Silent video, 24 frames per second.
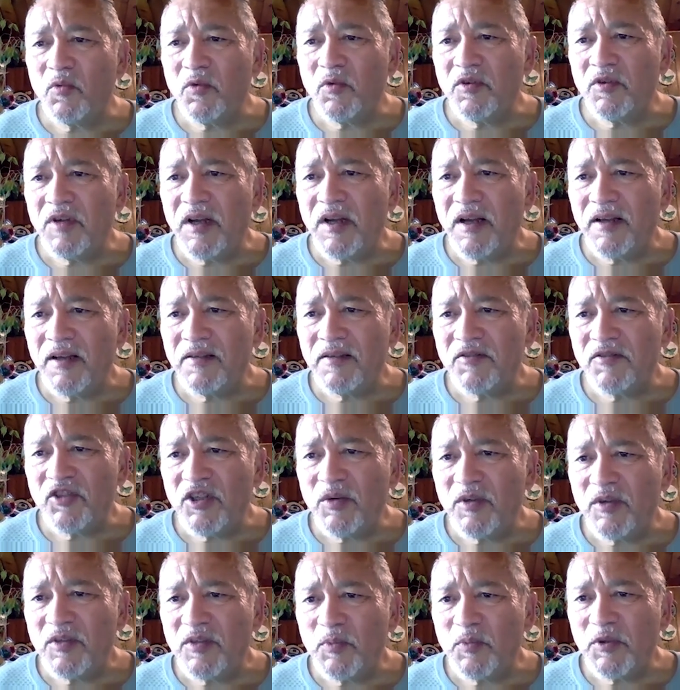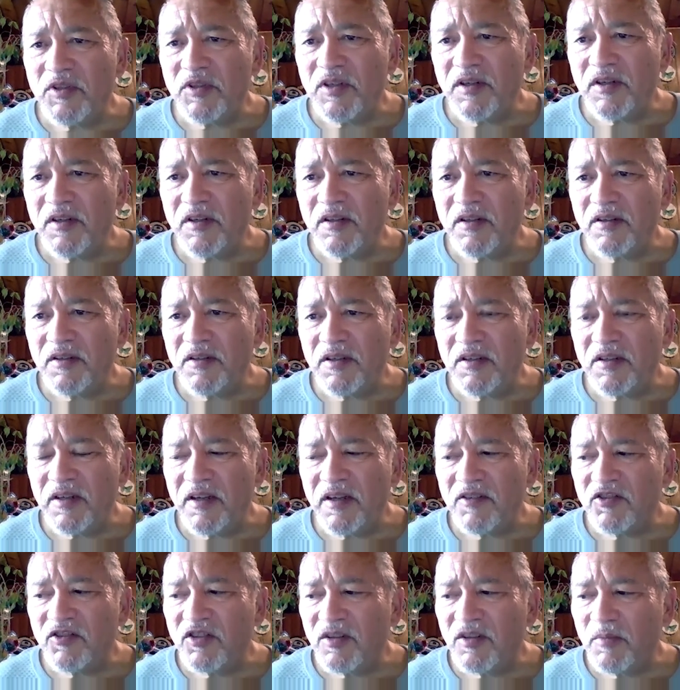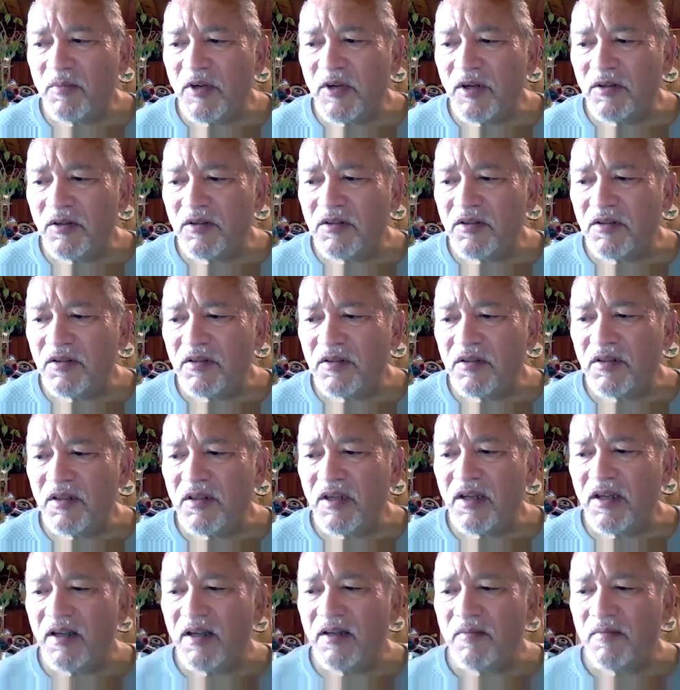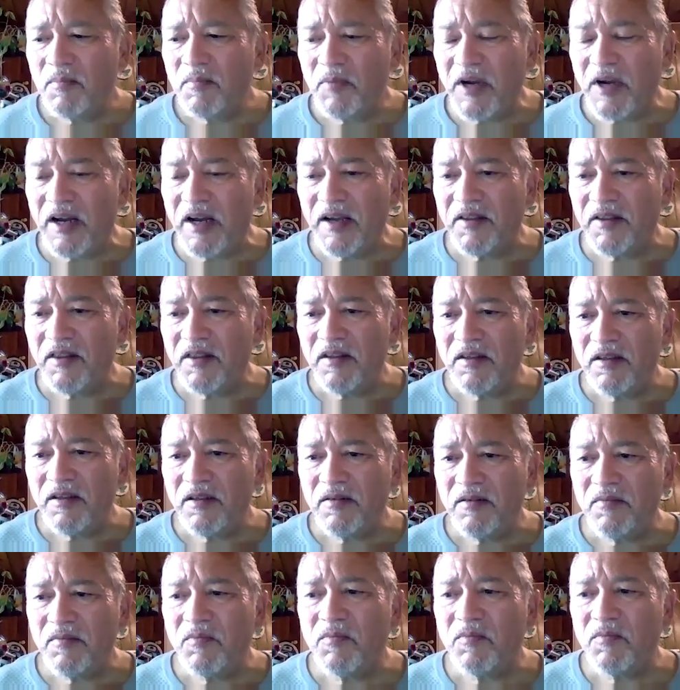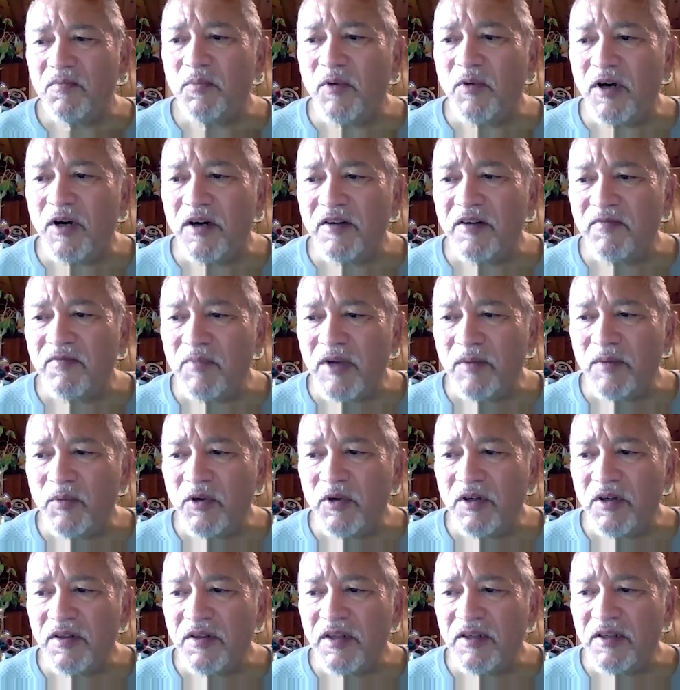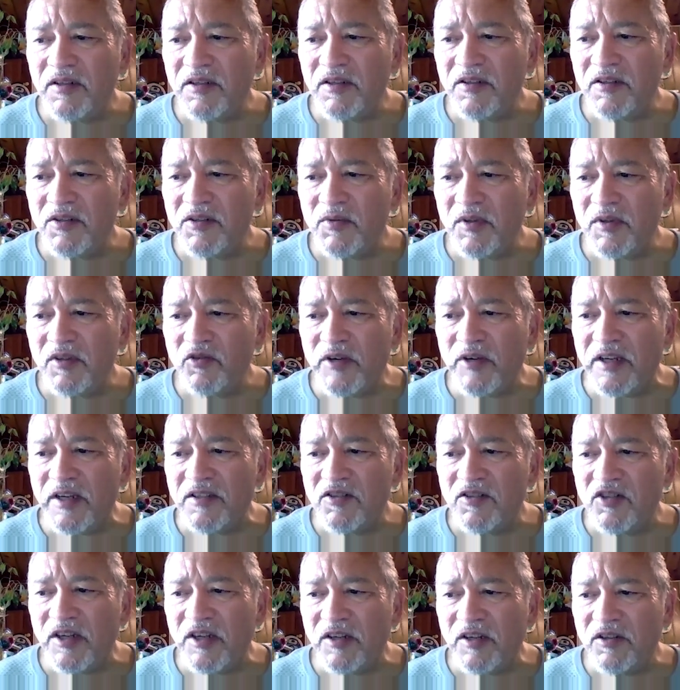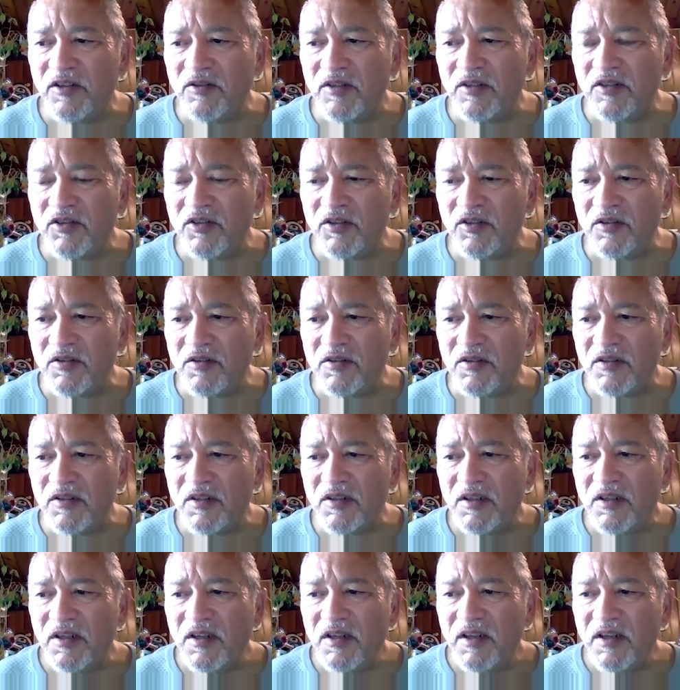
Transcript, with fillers: uh, she was particularly touched about uh, by the part of my book that deals with transgender issues,